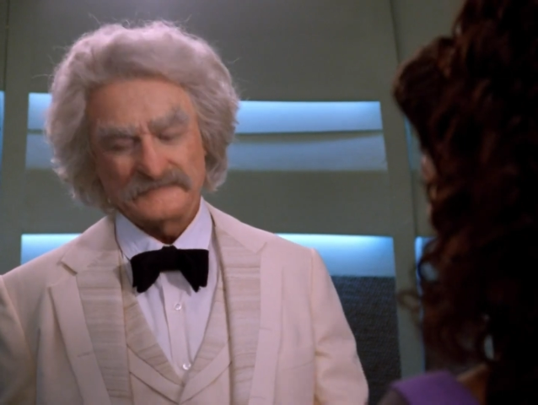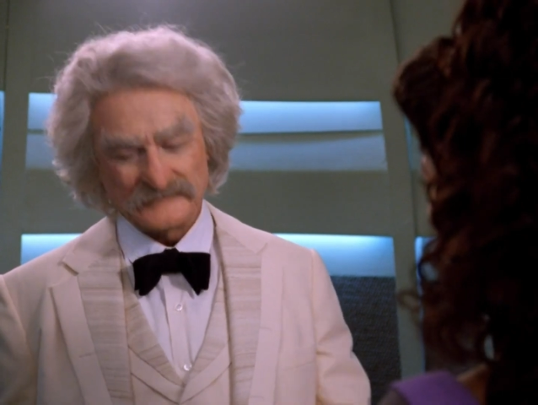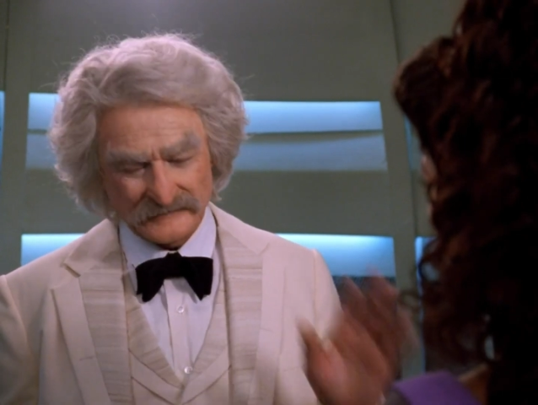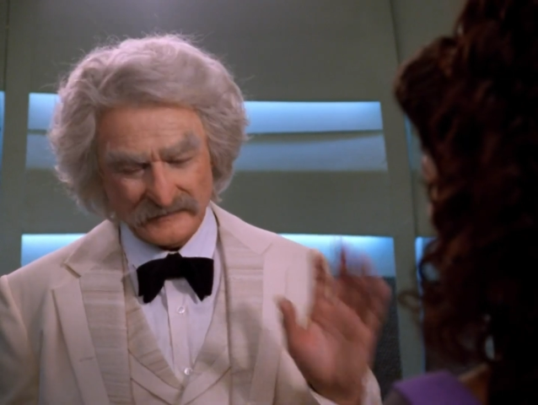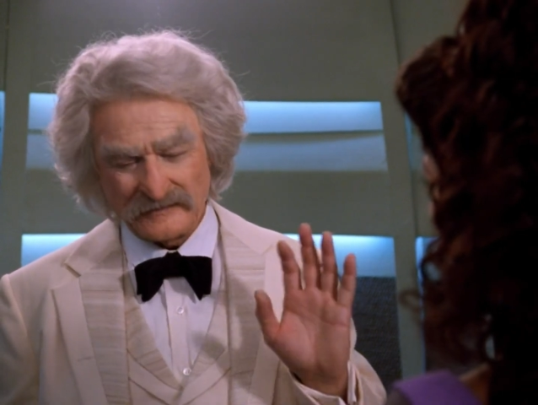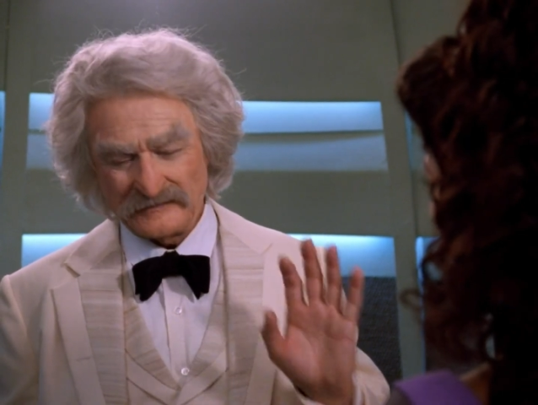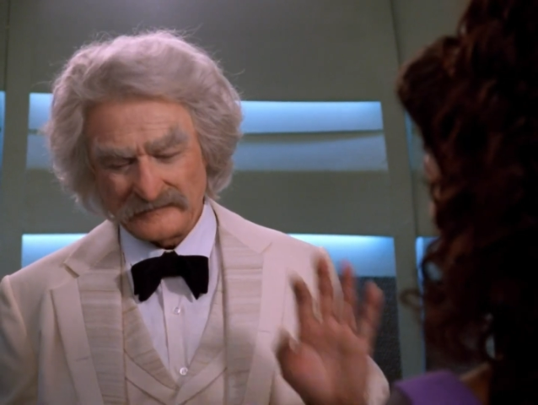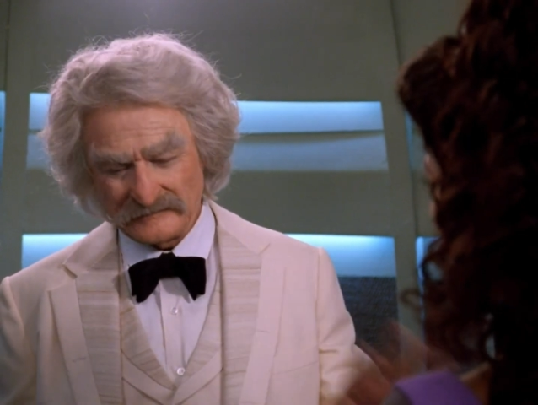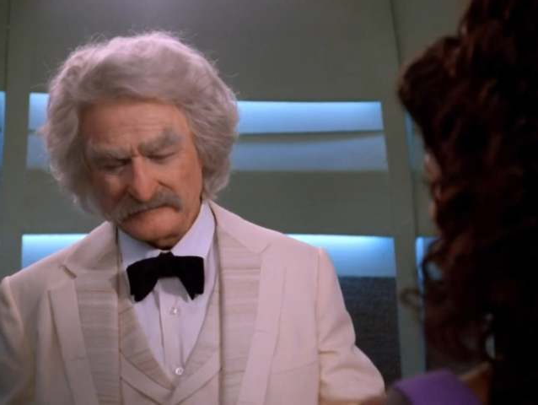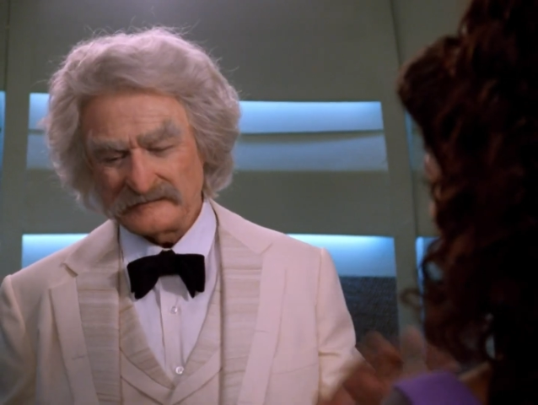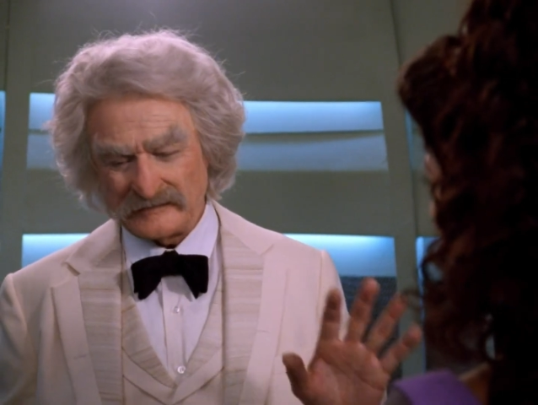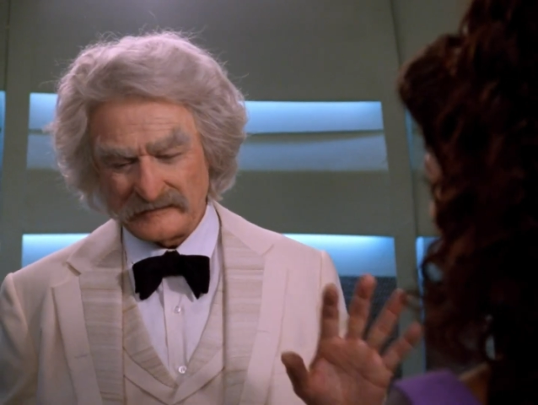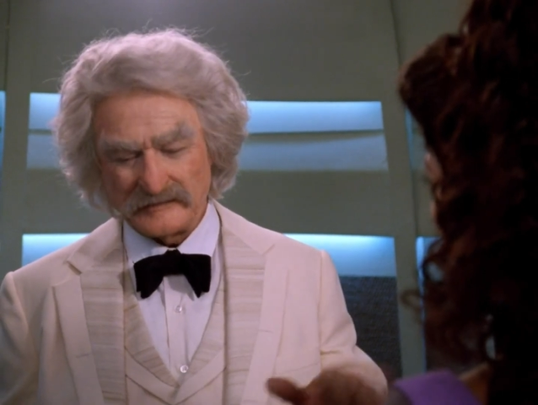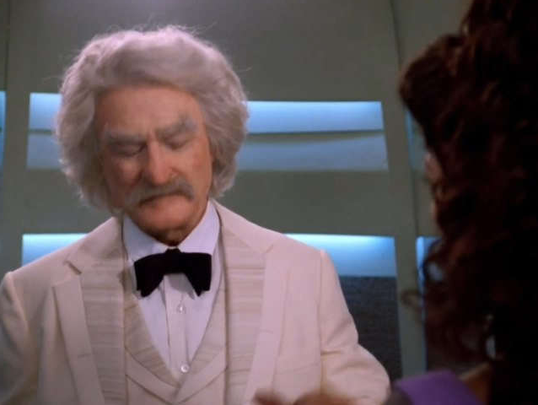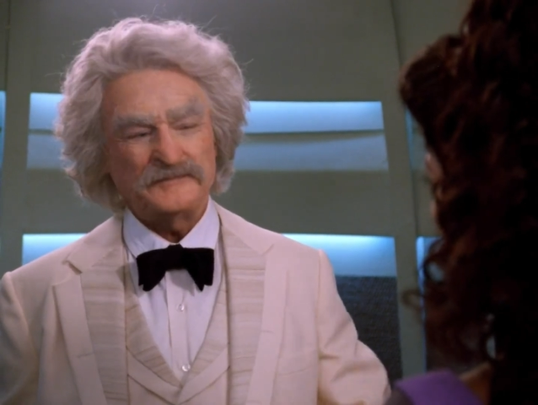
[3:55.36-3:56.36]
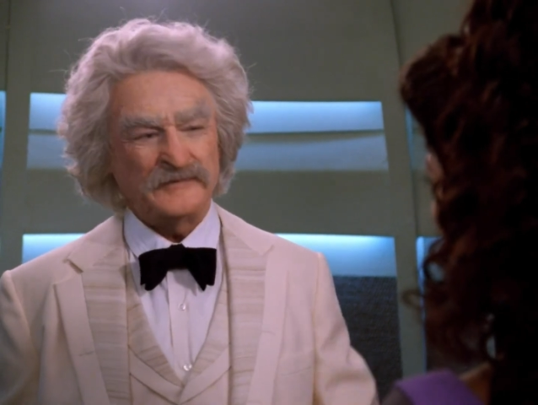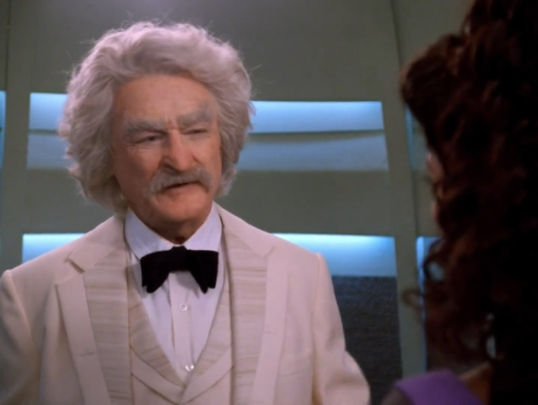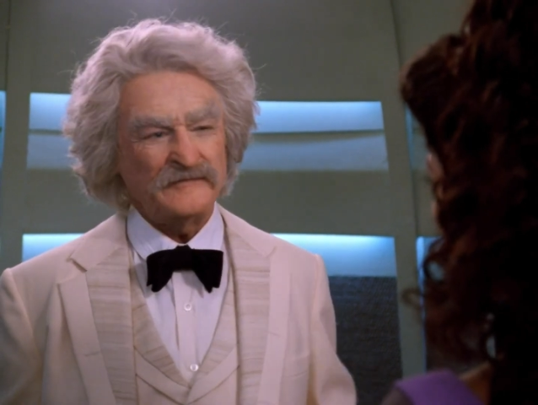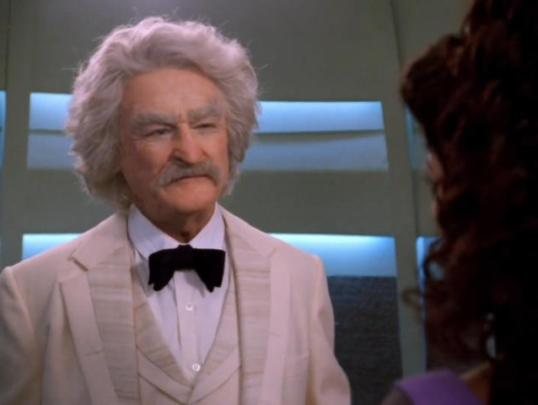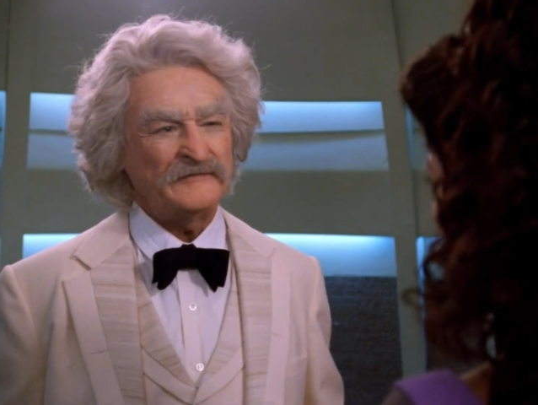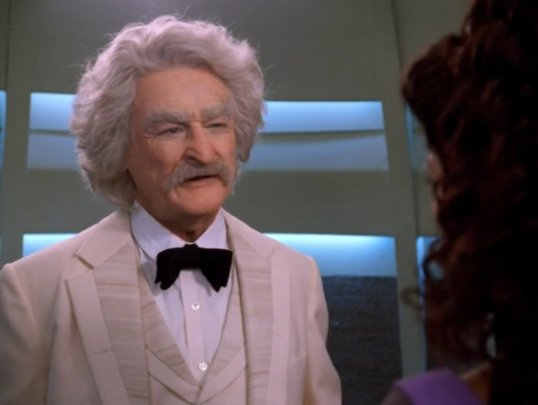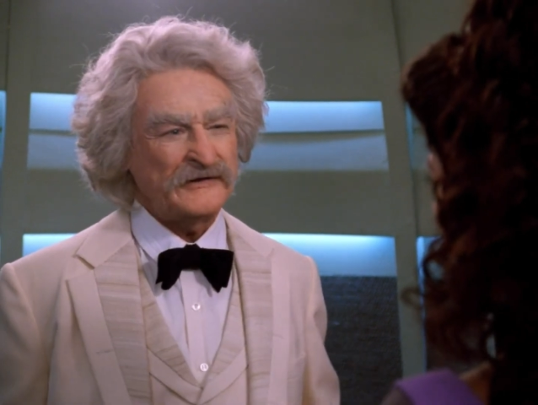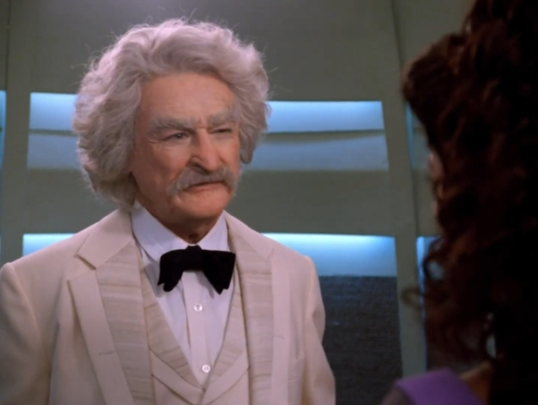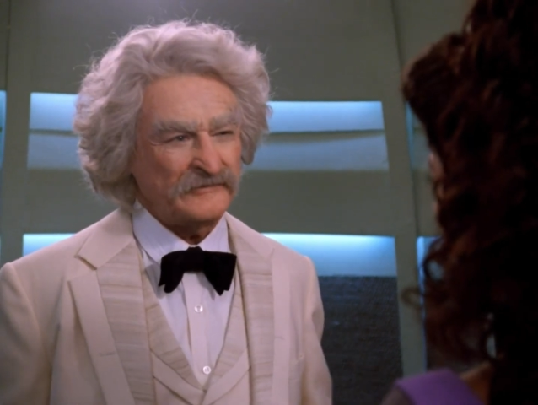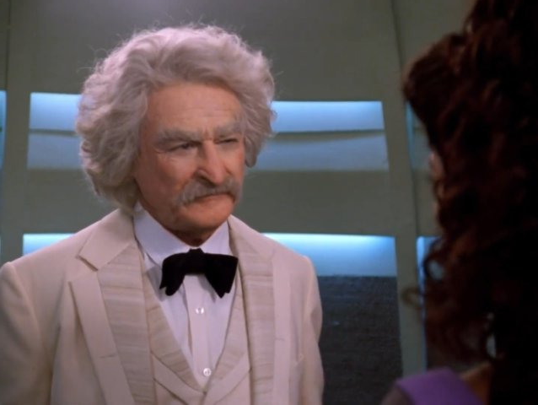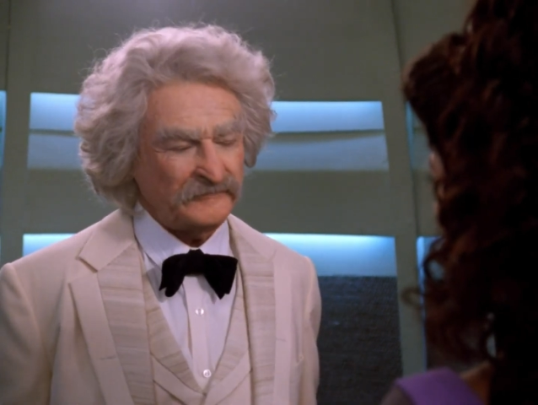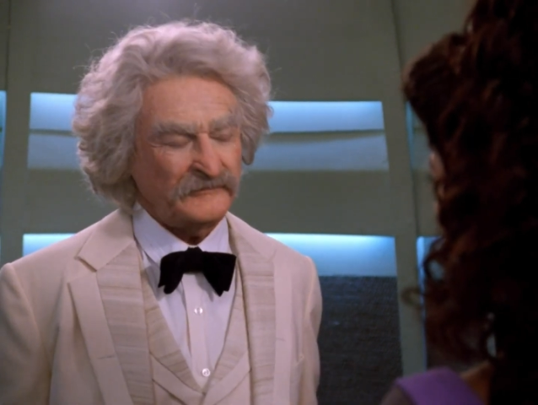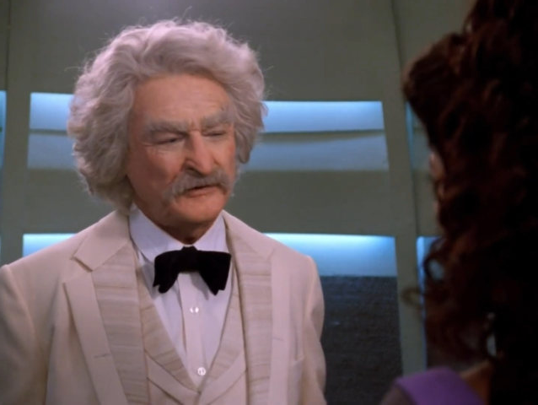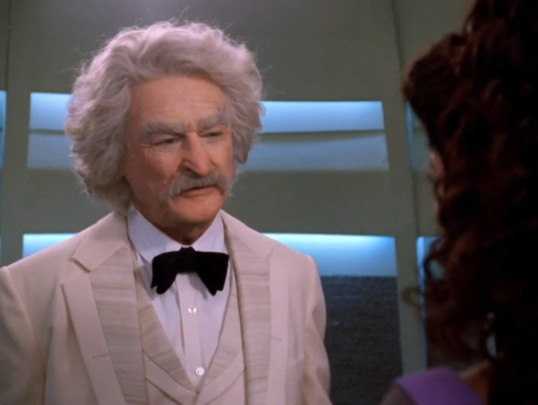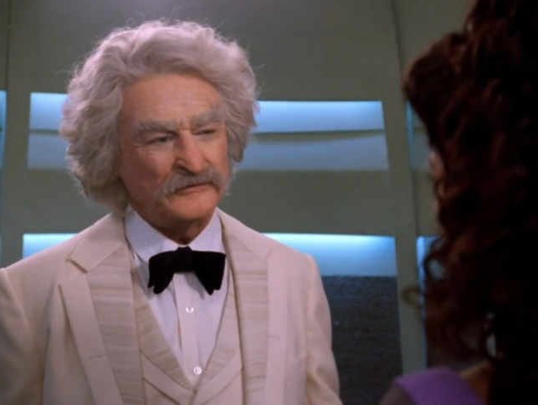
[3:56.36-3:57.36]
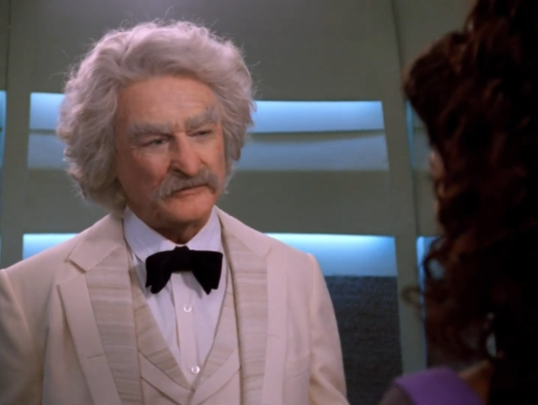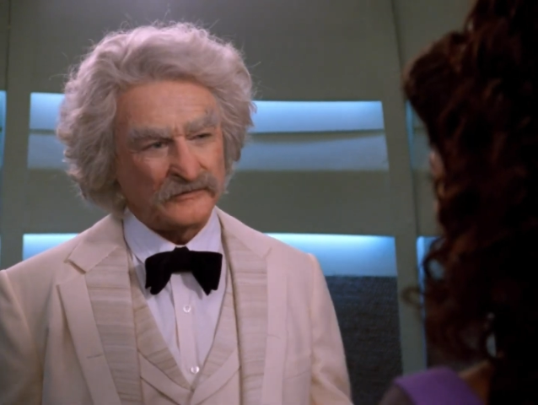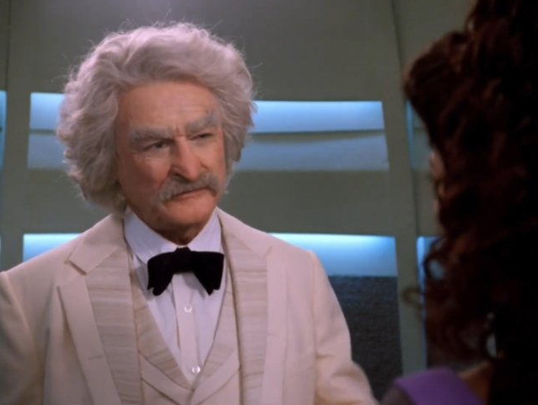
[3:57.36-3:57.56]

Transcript: So there are privileged few